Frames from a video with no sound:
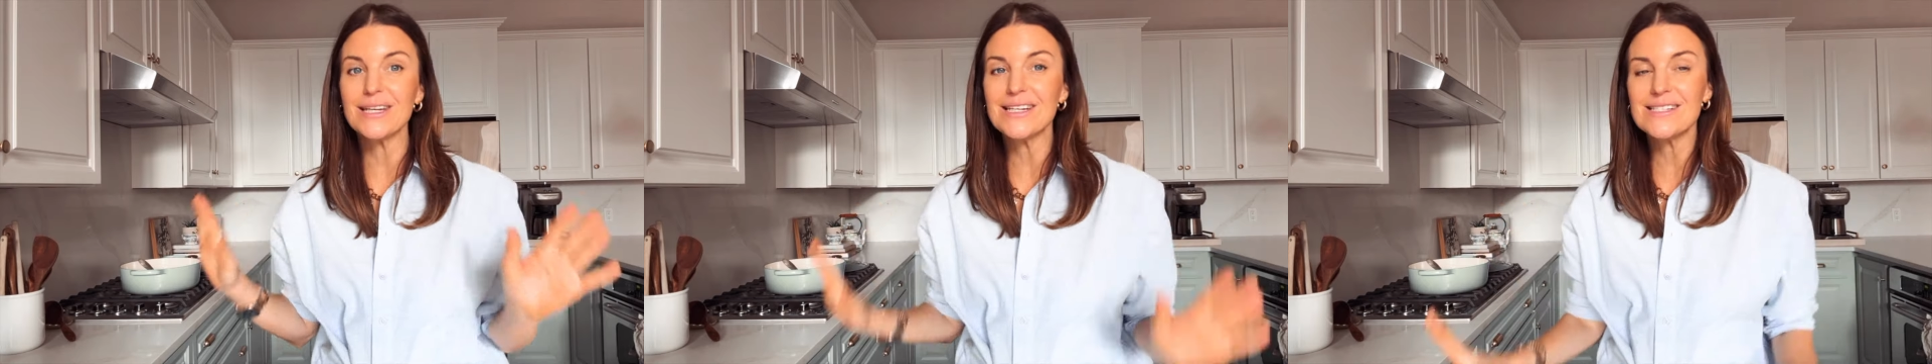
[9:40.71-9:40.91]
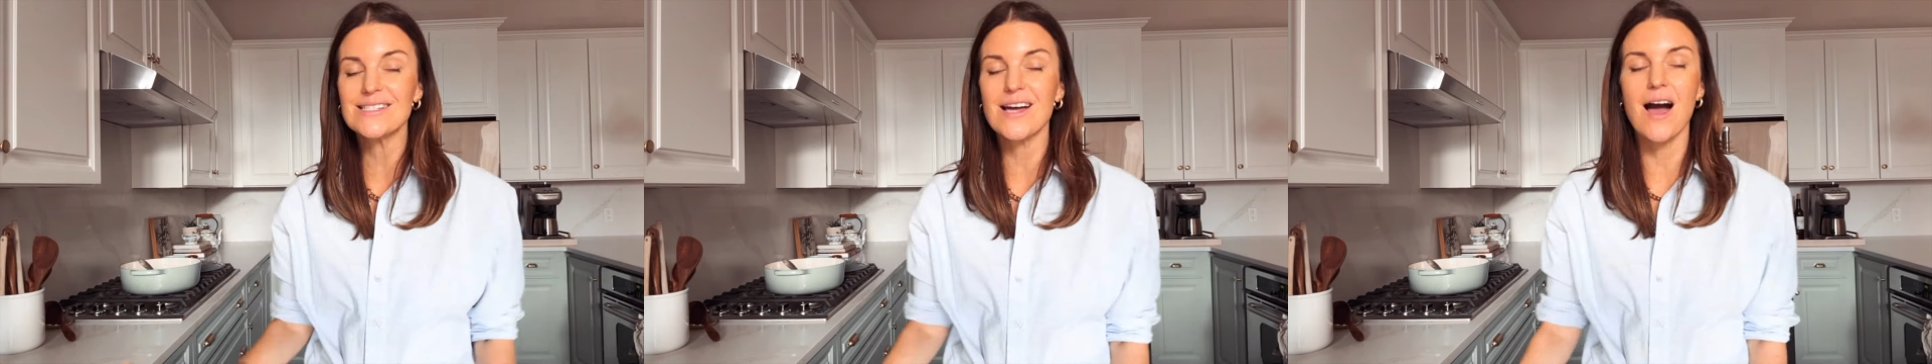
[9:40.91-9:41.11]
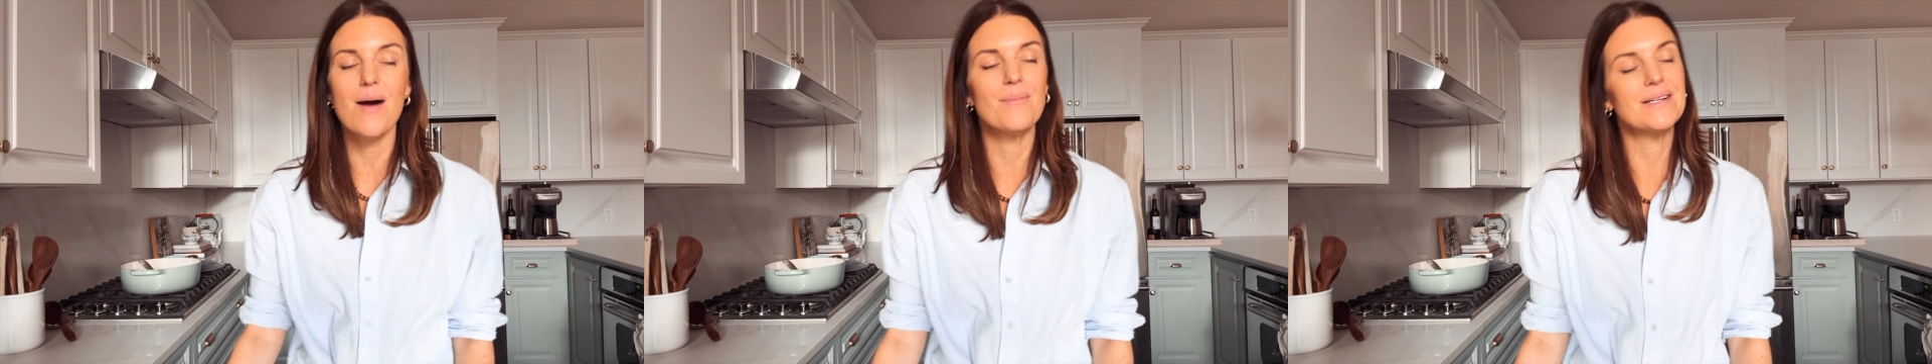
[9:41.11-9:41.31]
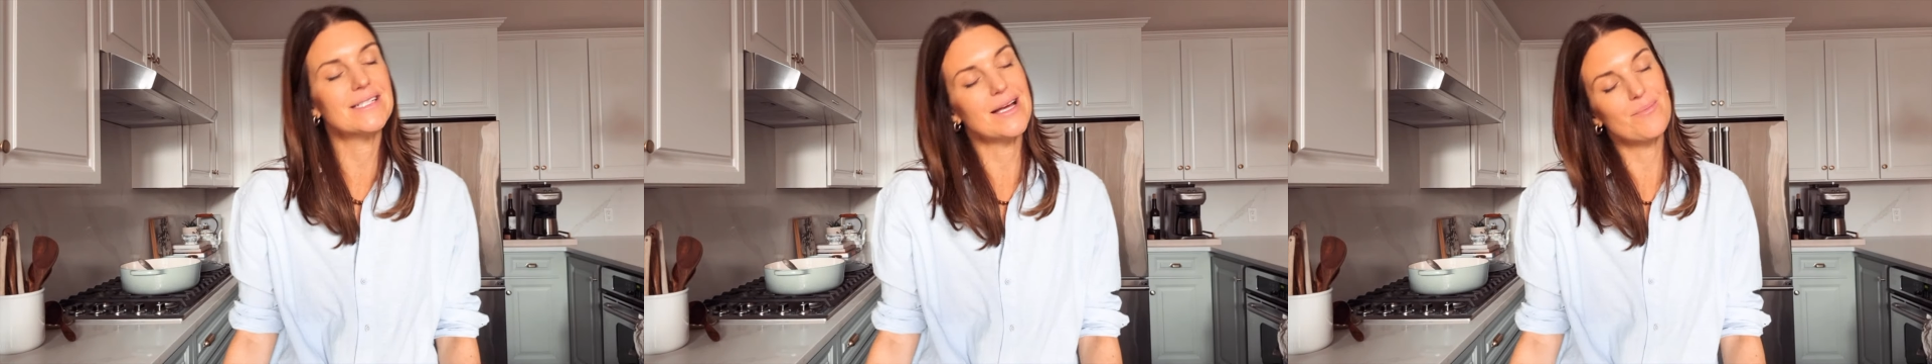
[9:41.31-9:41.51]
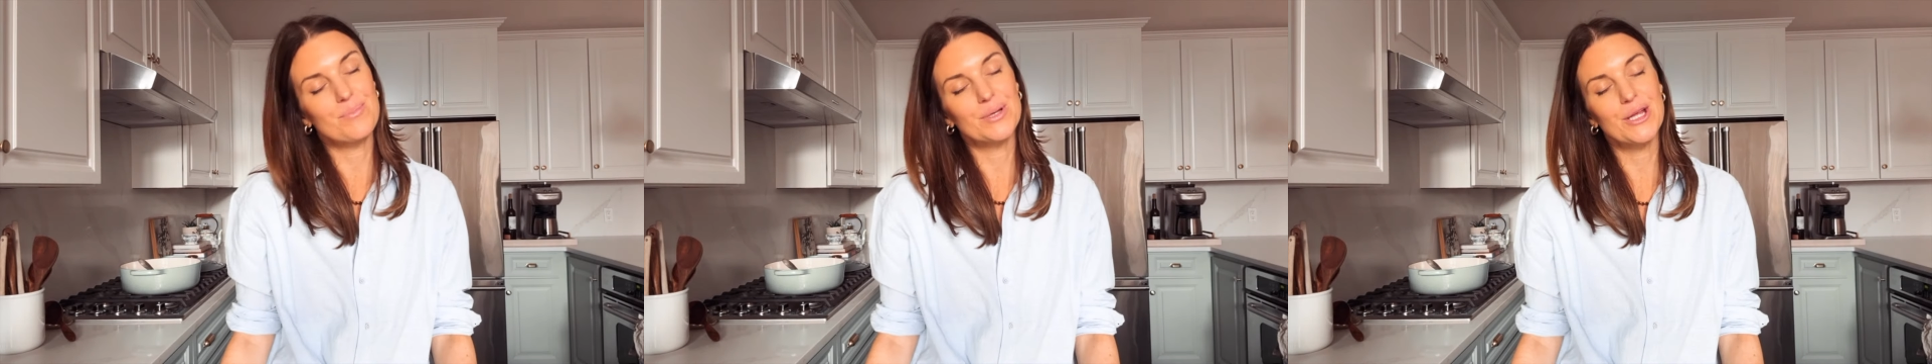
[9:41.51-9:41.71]
please
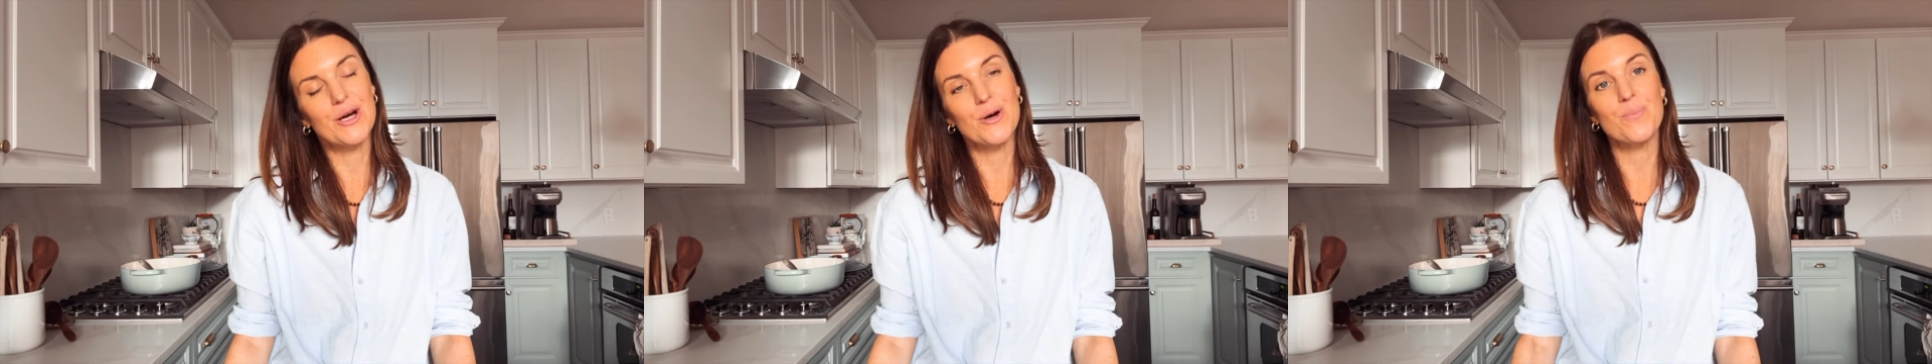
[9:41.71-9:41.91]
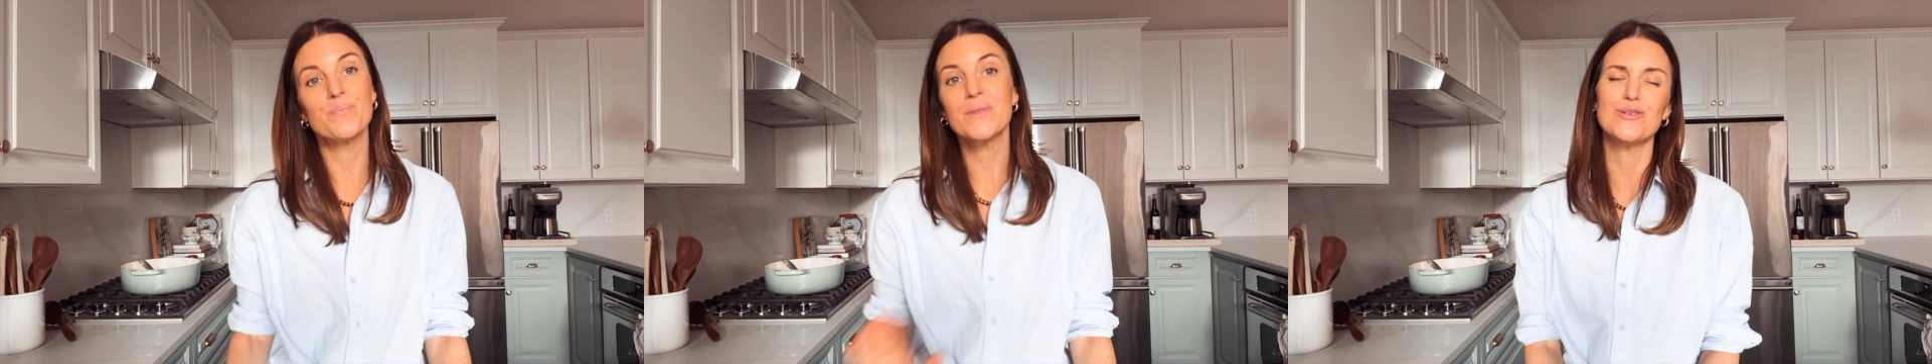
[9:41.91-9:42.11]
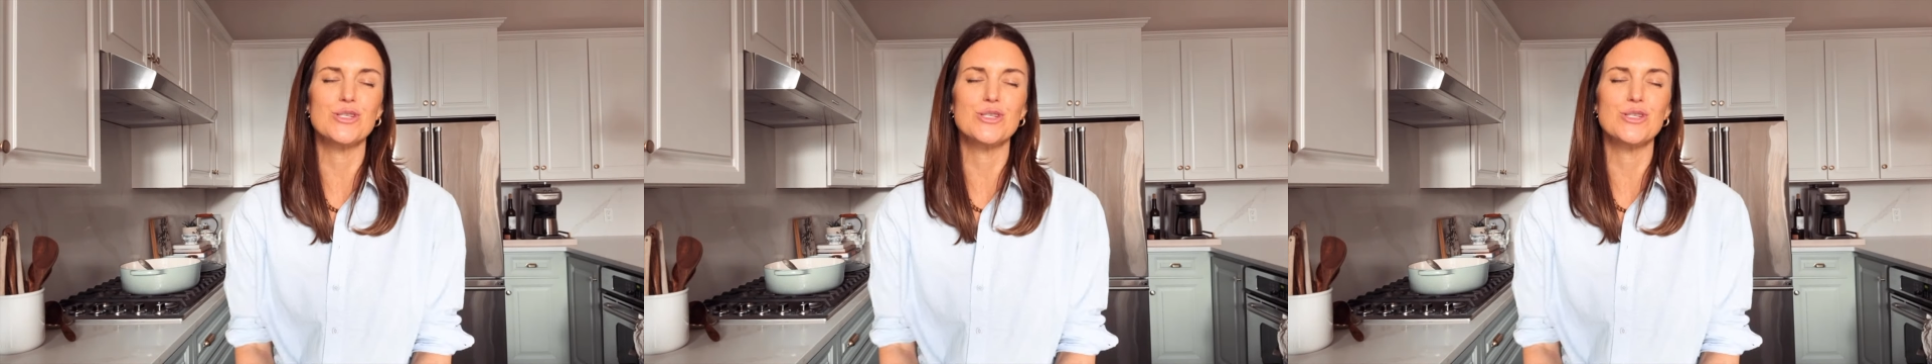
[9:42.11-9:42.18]
comment down below.